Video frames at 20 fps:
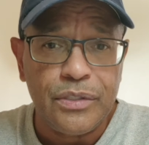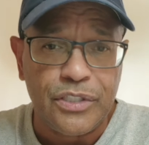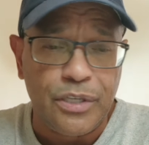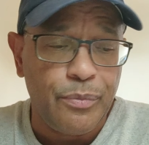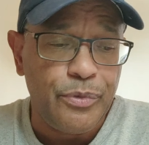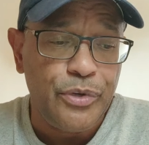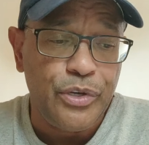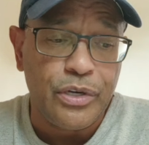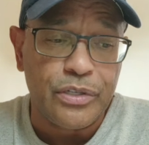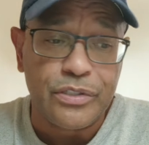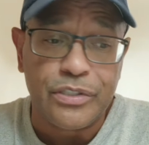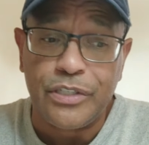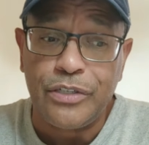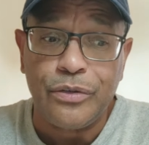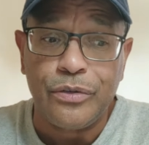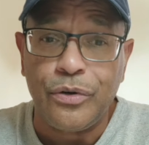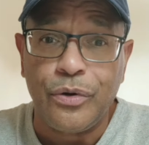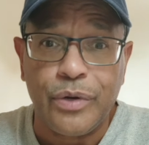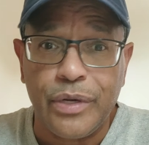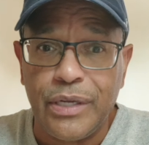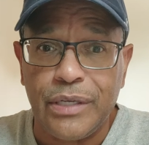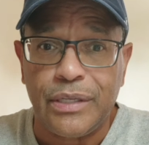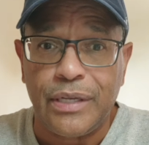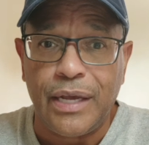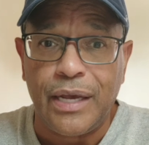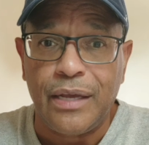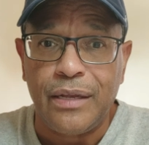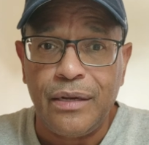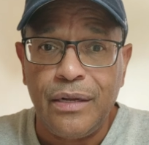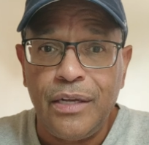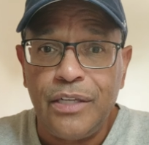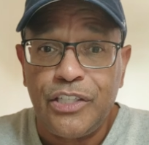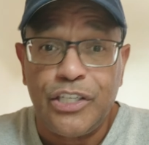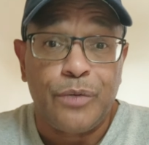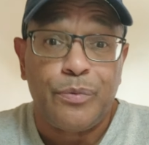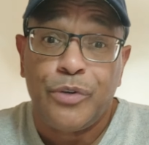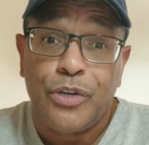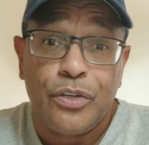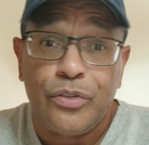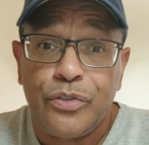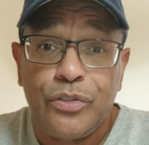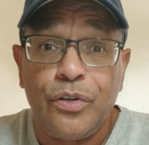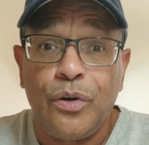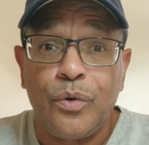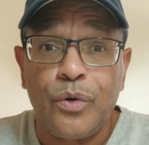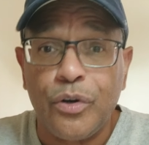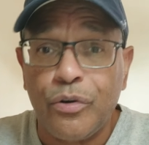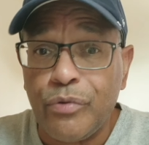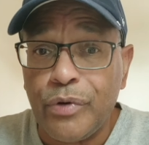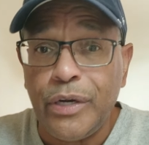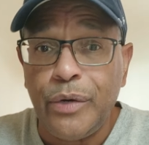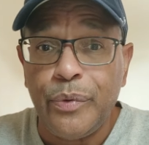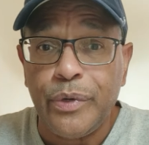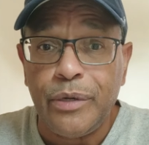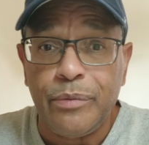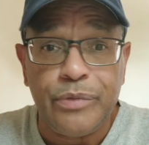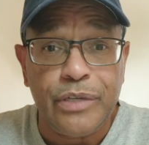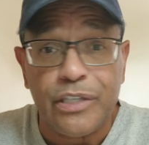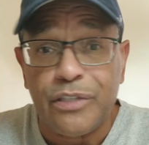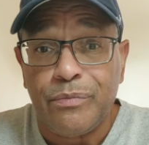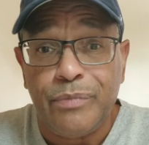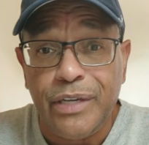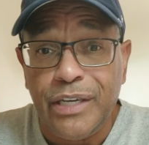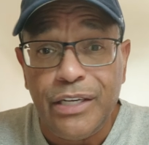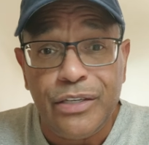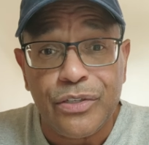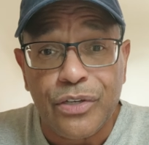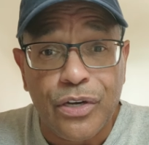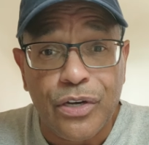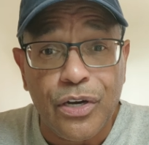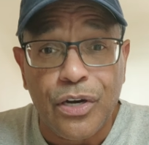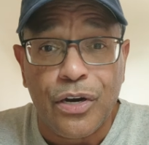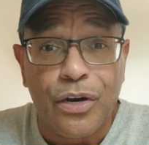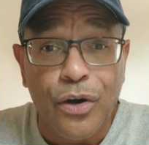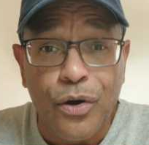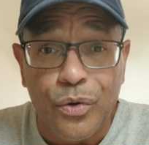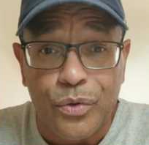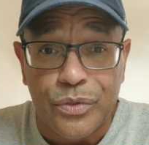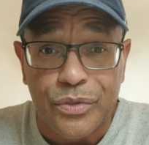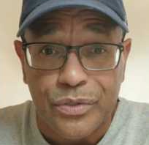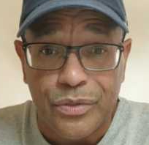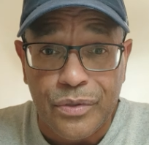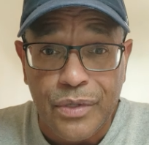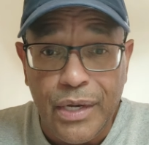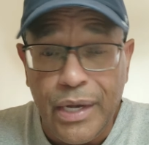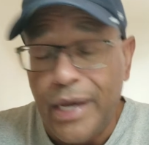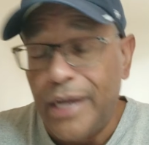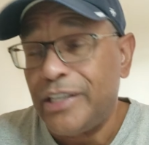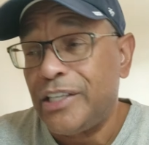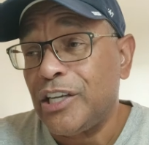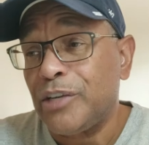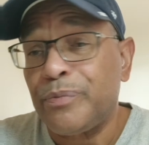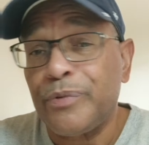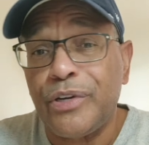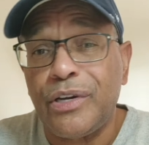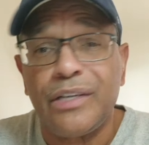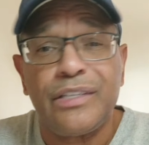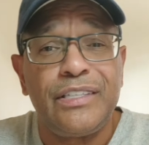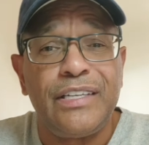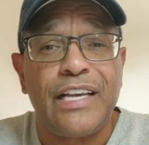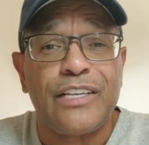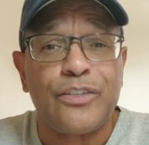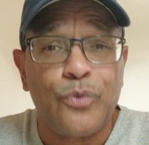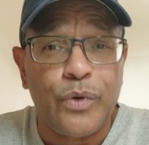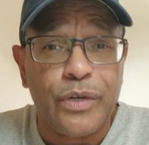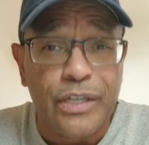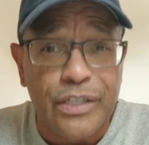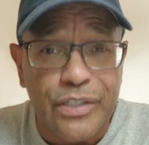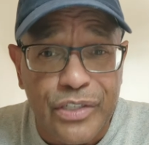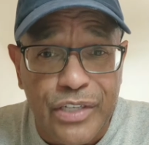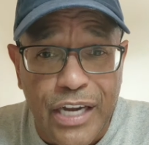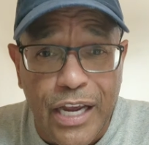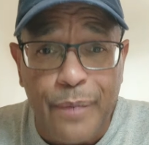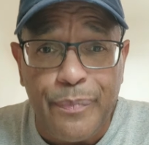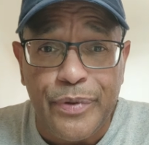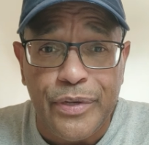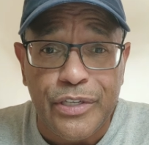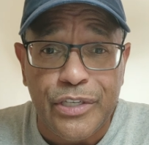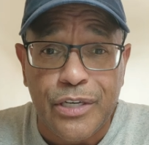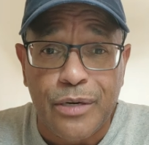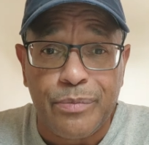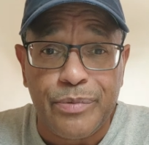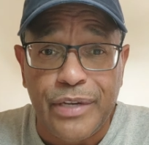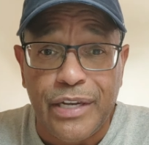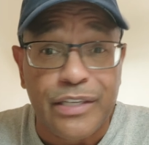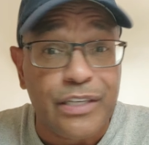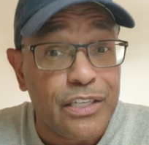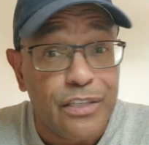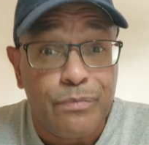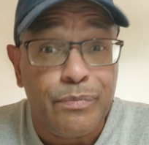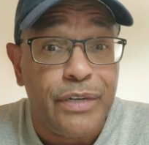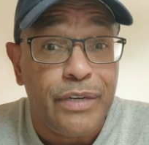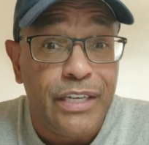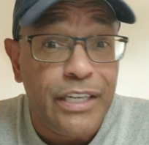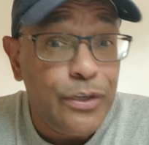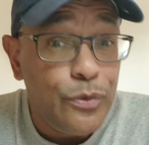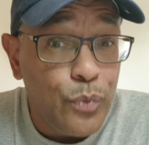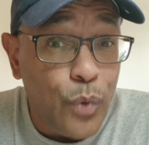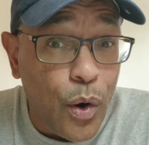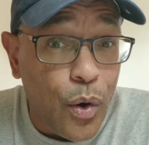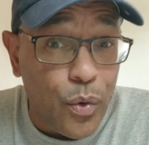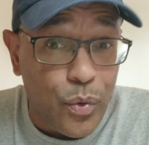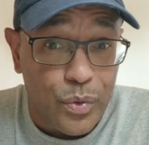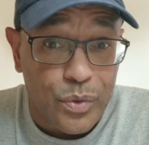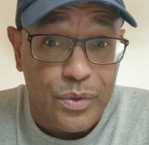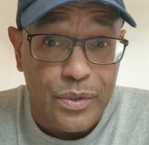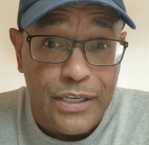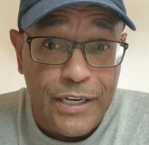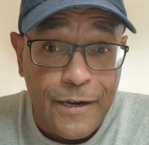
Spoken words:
Some of y'all still don't get that. Just because you don't agree with him doesn't mean he's a good coach. And just because he hasn't won a championship yet doesn't mean he won't.